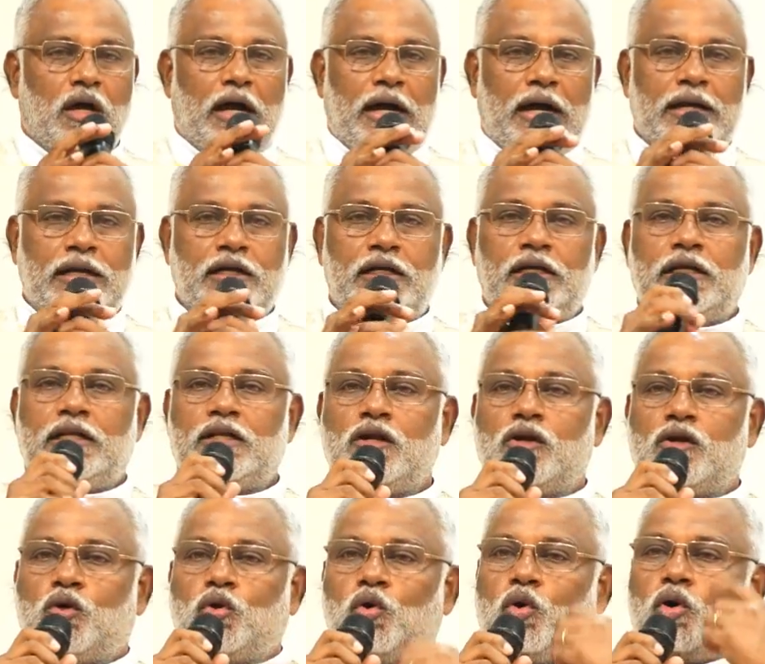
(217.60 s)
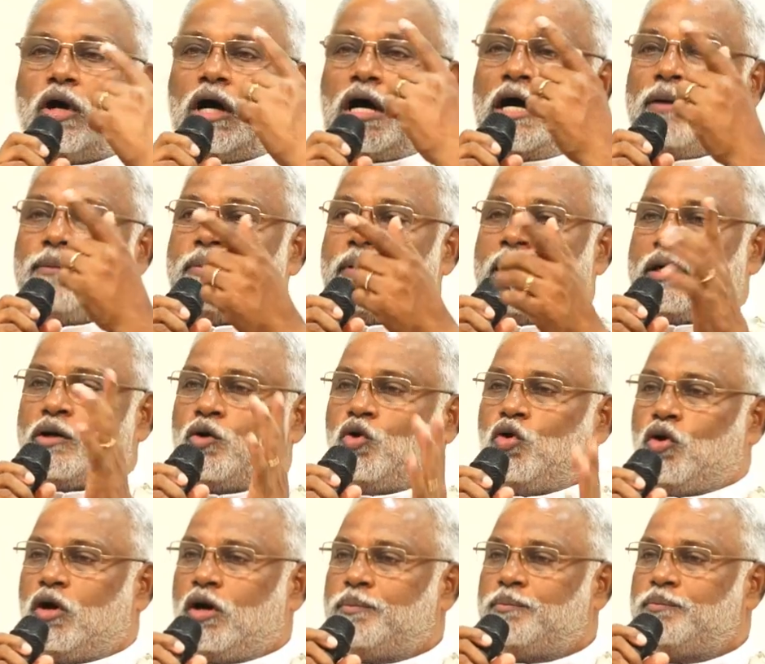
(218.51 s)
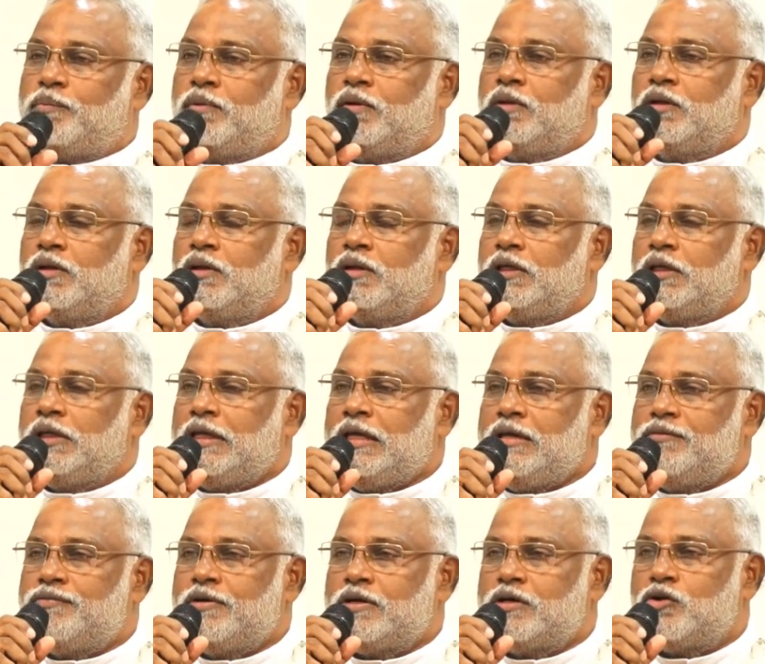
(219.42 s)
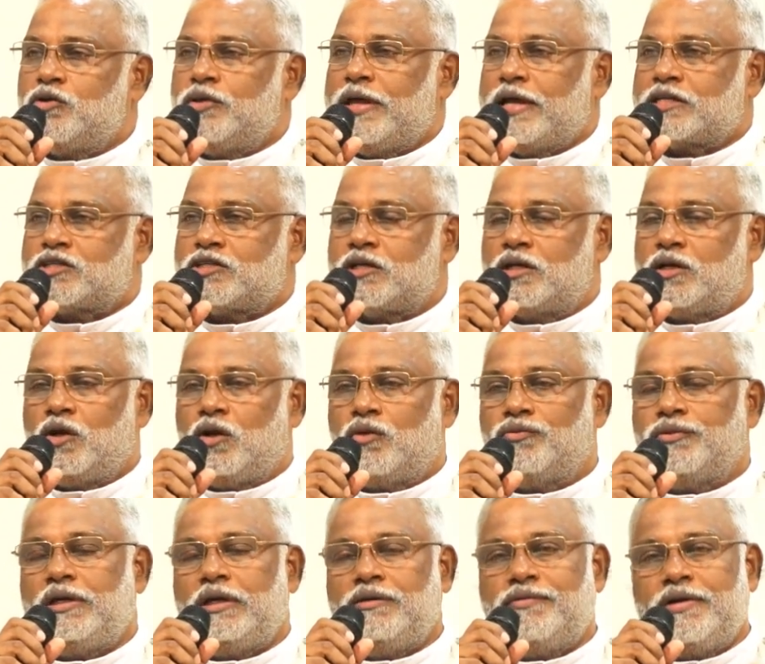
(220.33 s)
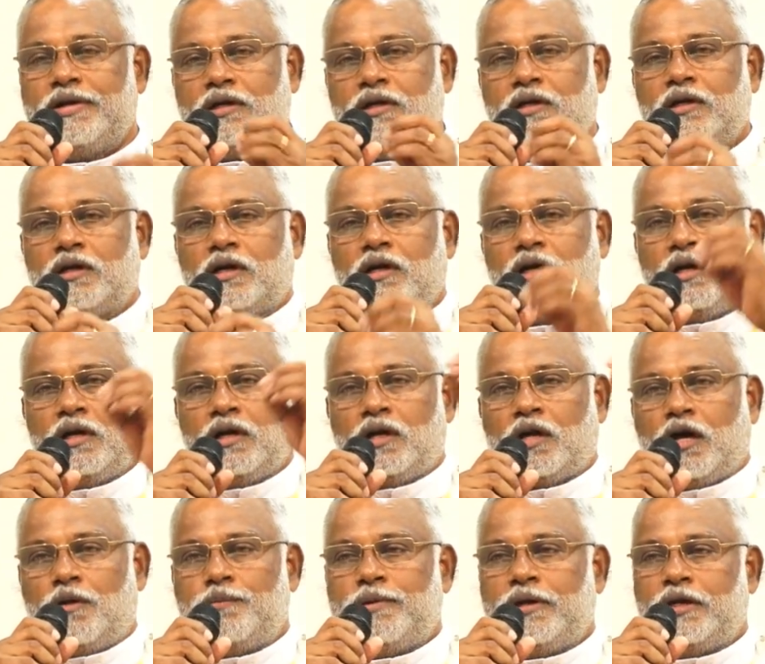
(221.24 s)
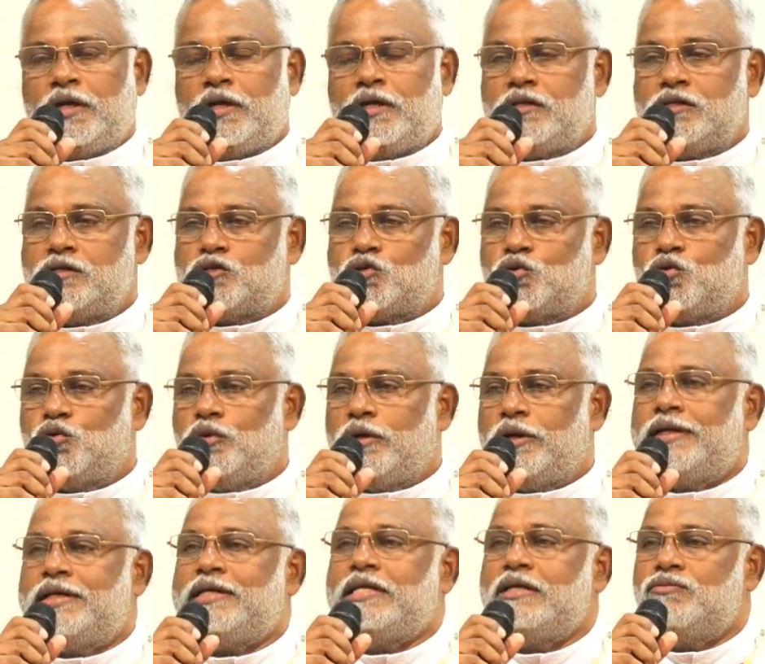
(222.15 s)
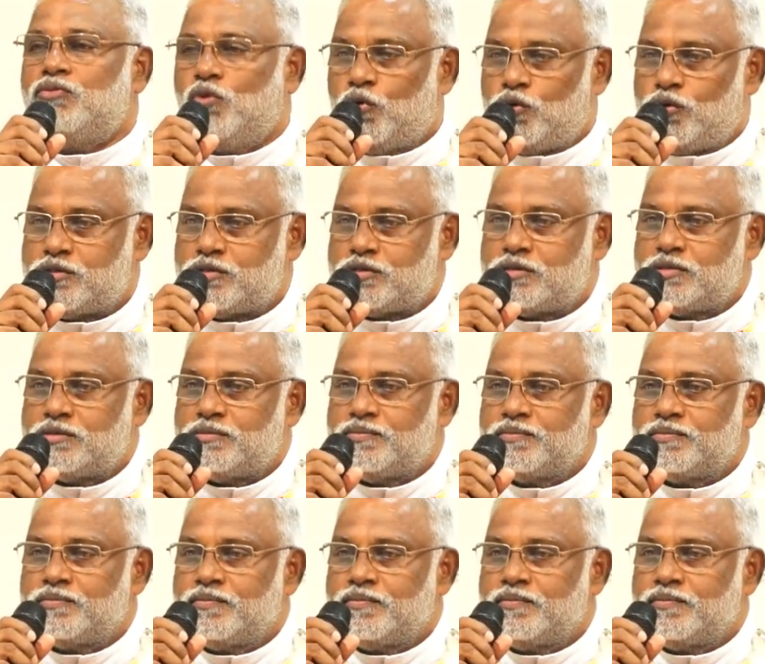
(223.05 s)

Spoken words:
and it will go up and go up, even to the extent of even coming into a divorce,